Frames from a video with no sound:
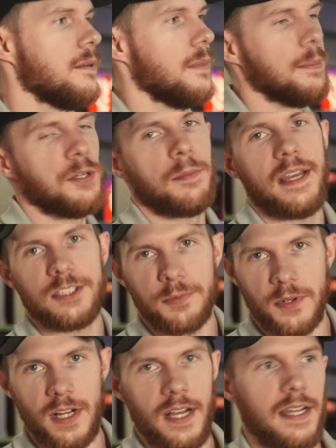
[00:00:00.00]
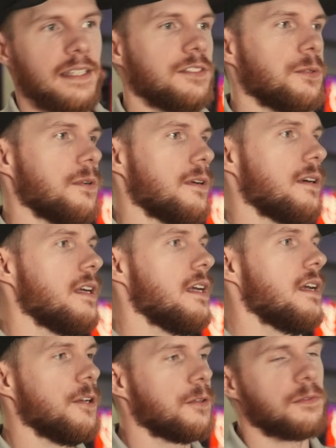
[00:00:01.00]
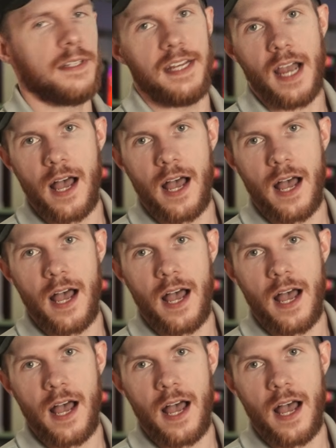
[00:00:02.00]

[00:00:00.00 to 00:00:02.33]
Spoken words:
maybe you're mesmerized or your 3D